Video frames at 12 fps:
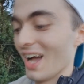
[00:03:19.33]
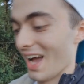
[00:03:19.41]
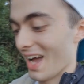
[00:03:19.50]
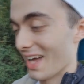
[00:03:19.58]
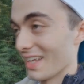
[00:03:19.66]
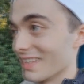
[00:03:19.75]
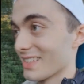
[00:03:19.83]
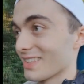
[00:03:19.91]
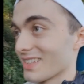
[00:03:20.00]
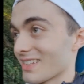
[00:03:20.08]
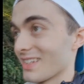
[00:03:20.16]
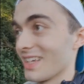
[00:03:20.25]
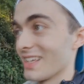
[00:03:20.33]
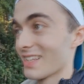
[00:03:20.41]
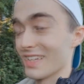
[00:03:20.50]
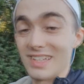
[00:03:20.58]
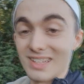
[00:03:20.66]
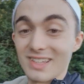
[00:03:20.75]
And
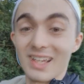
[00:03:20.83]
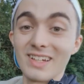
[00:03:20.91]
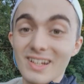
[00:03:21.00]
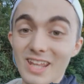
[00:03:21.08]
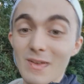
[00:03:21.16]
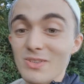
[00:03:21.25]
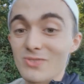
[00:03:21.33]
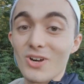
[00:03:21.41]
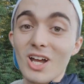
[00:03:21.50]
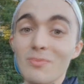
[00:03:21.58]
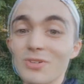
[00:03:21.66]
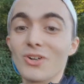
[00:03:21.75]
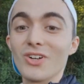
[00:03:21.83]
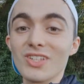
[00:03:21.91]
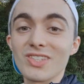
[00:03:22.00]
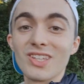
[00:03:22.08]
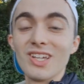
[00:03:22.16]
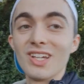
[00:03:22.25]
that nickname is right
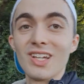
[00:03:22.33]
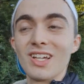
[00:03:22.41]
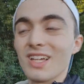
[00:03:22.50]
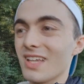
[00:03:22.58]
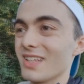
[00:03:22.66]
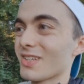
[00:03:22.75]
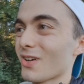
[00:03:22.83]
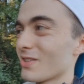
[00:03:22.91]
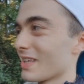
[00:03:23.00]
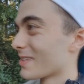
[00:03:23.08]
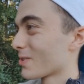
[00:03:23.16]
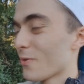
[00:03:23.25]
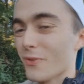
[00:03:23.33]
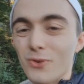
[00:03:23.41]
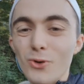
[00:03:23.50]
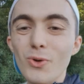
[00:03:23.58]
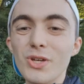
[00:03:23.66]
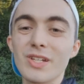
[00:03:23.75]
because he's so
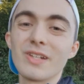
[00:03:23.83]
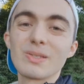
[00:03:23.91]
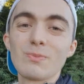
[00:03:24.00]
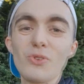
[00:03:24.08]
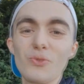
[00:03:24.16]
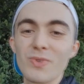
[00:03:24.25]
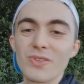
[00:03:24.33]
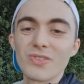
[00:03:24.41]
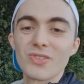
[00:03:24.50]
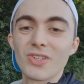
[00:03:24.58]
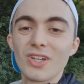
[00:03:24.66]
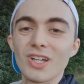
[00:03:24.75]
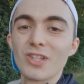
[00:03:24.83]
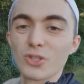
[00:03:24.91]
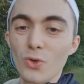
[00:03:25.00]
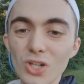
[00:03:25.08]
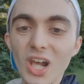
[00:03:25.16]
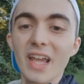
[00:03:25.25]
fluid in his movements,
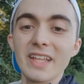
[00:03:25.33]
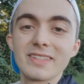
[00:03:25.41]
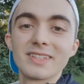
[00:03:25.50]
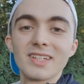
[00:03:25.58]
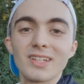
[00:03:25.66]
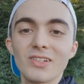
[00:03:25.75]
so light,